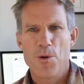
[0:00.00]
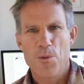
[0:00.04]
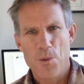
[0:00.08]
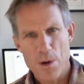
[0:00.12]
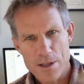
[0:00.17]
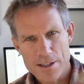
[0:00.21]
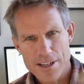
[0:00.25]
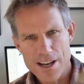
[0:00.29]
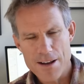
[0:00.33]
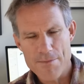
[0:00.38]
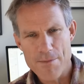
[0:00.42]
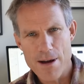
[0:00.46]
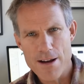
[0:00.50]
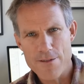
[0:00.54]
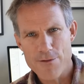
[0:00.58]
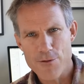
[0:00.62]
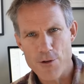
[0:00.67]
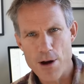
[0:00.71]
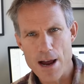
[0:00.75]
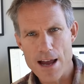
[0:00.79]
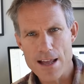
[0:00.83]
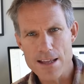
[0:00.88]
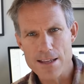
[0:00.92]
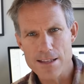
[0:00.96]
What's up, my
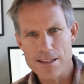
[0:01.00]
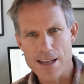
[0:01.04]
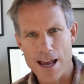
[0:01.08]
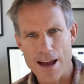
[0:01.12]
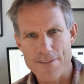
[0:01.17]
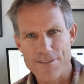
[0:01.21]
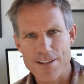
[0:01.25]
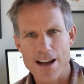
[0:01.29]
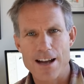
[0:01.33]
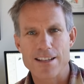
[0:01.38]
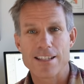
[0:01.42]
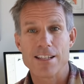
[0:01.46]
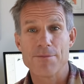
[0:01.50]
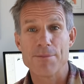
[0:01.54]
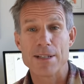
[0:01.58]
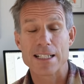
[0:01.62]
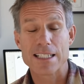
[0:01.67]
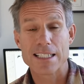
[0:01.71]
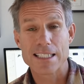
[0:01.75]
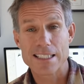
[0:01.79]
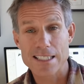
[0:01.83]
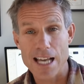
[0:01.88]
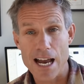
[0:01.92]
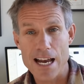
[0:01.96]
friends? I've got some
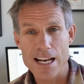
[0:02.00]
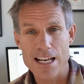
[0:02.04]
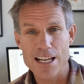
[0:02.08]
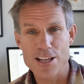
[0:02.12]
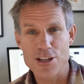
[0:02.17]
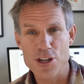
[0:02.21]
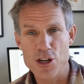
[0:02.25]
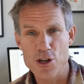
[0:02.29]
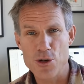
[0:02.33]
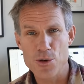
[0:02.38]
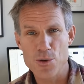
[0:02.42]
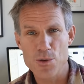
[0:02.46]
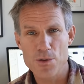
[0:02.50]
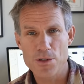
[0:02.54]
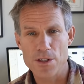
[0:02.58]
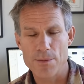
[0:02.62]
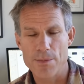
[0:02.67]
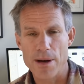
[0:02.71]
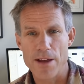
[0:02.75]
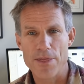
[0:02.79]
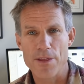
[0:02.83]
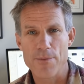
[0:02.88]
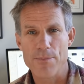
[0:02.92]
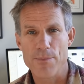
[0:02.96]
exciting news
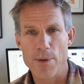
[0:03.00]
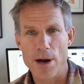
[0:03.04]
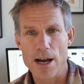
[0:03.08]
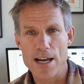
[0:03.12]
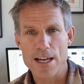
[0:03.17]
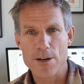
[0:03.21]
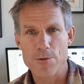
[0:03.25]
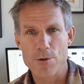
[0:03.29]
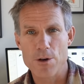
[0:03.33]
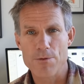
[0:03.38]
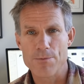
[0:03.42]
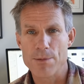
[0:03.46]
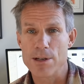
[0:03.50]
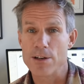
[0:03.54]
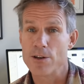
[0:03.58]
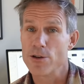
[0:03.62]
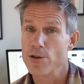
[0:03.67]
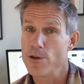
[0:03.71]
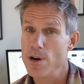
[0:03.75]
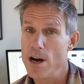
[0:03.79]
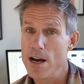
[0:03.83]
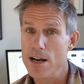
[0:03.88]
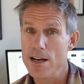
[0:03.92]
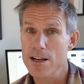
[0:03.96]
about the bike we've been
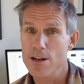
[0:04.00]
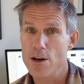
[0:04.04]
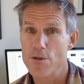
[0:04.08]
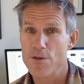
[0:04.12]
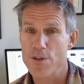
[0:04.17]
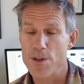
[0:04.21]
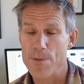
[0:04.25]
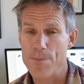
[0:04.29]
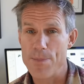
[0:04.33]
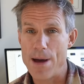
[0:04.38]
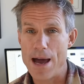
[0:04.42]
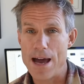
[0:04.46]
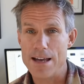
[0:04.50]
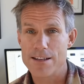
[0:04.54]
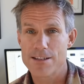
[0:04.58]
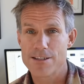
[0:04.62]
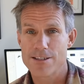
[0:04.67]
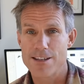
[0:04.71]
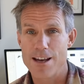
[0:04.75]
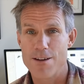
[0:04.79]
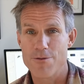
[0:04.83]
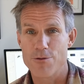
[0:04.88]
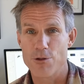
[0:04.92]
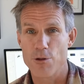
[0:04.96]
creating over the past
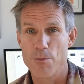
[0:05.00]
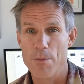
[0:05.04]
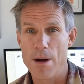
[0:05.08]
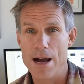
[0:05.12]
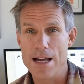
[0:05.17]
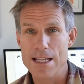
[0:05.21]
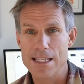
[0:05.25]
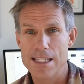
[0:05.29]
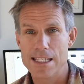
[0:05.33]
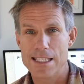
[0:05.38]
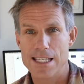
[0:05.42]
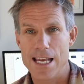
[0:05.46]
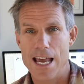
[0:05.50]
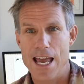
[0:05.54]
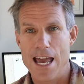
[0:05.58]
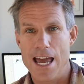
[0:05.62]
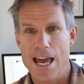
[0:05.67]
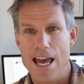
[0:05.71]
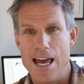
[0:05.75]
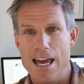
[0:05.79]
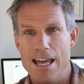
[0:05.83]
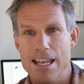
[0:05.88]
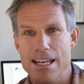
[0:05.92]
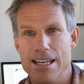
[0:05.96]
several months,
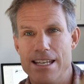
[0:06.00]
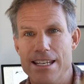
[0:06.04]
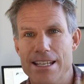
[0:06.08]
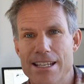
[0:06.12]
and